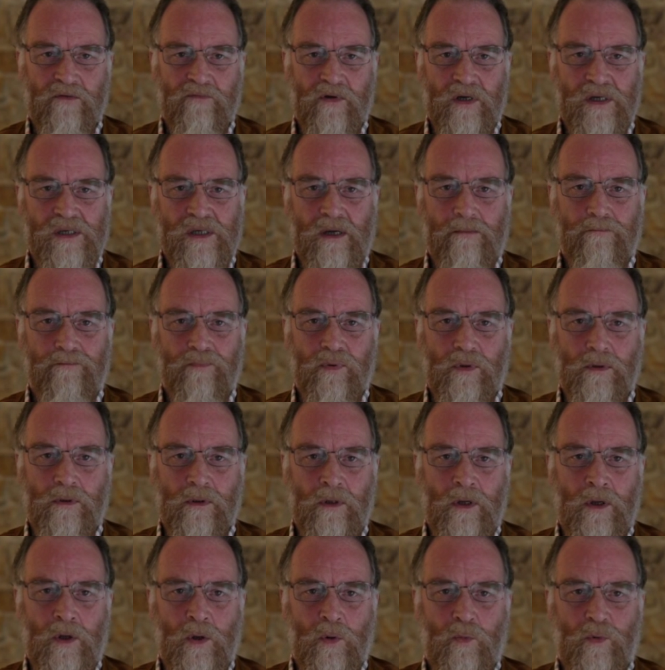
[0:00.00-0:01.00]
For
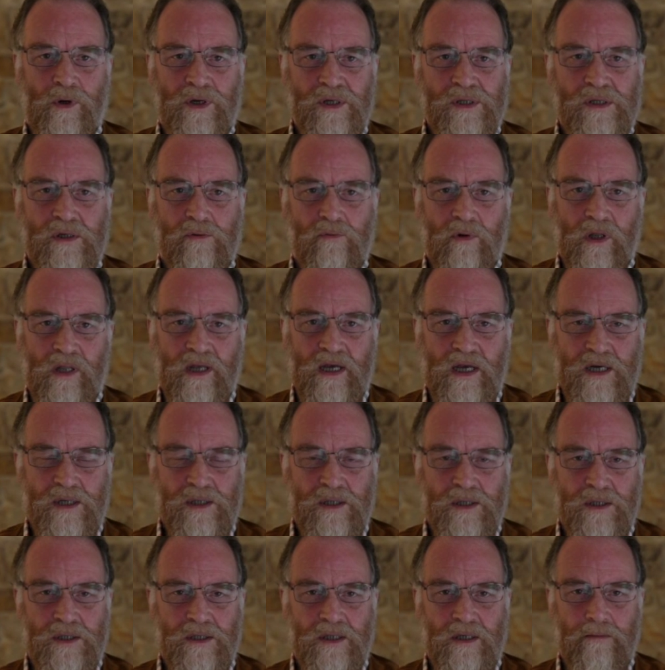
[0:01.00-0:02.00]
example, what is the
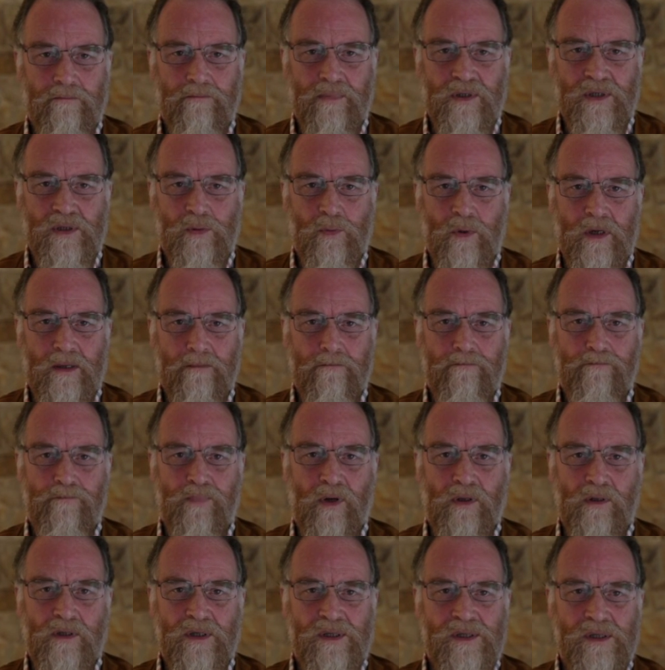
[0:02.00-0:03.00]
relationship between
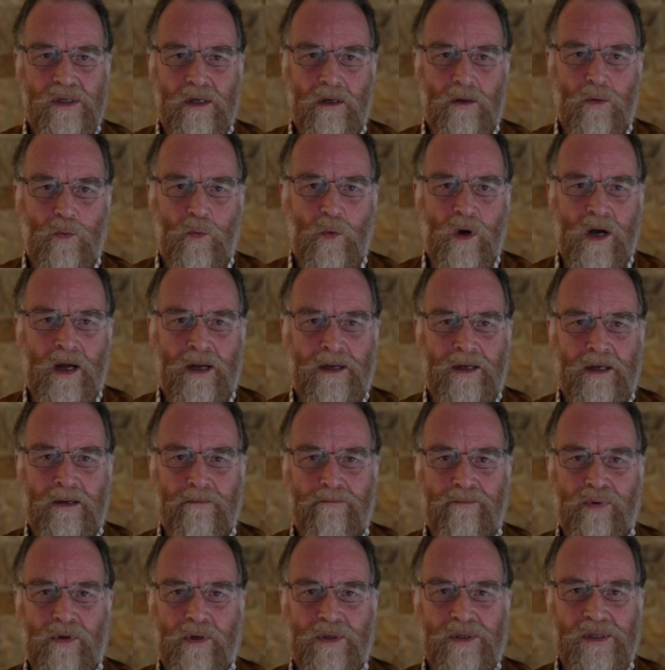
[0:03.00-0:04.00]
policy on
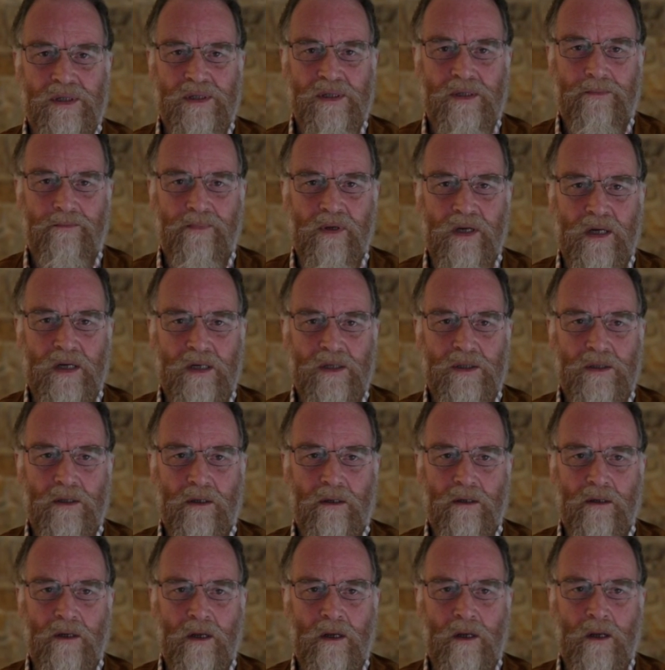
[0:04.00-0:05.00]
widening
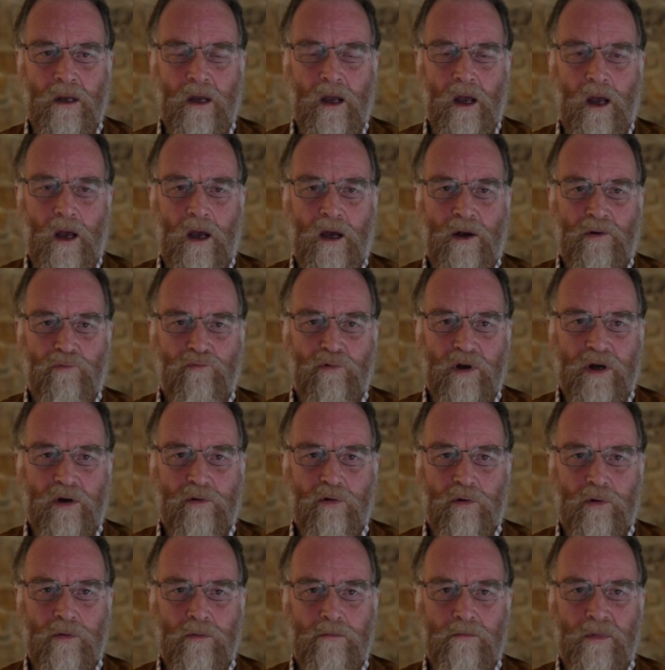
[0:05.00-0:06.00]
participation and
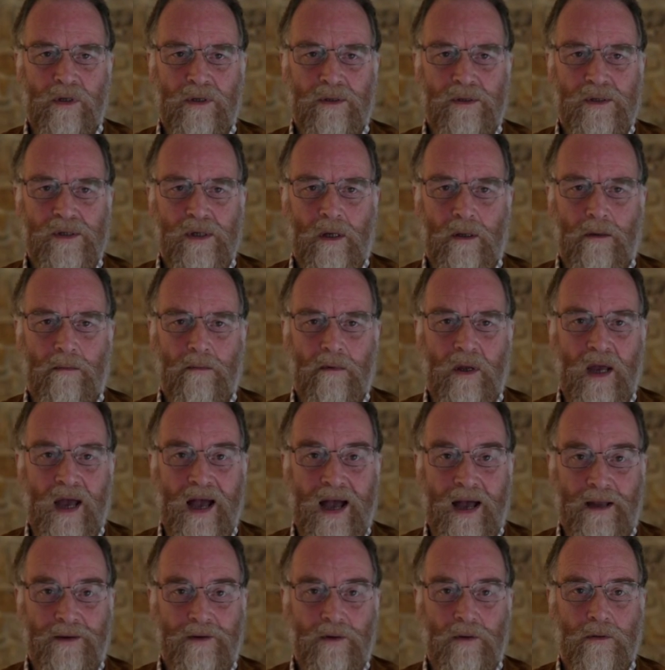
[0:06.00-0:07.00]
recruitment on
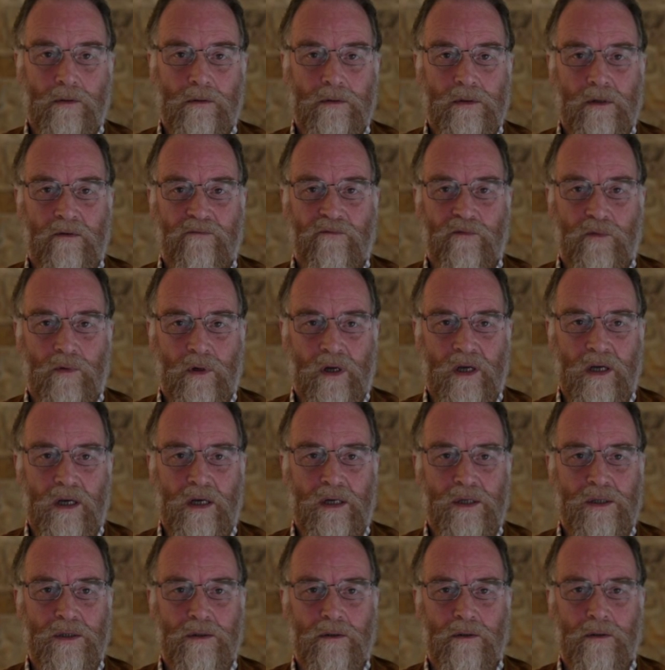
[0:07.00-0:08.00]
adult
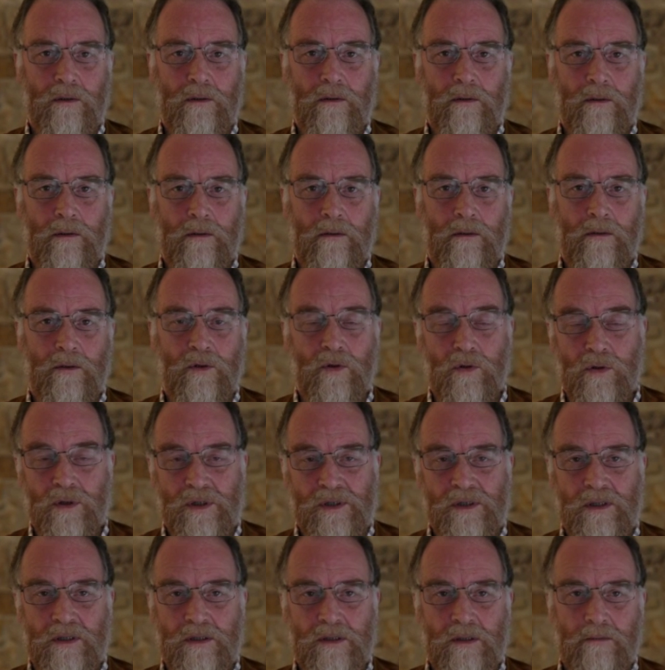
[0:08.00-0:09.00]
vocational
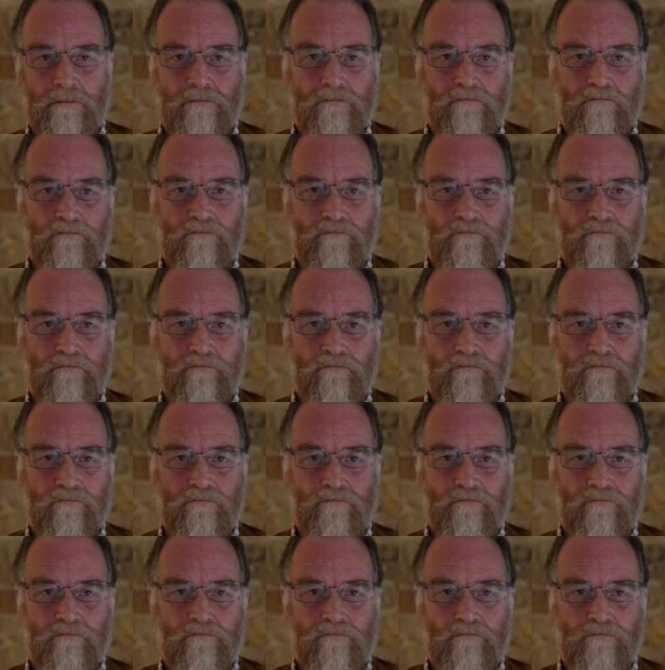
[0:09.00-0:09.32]
courses?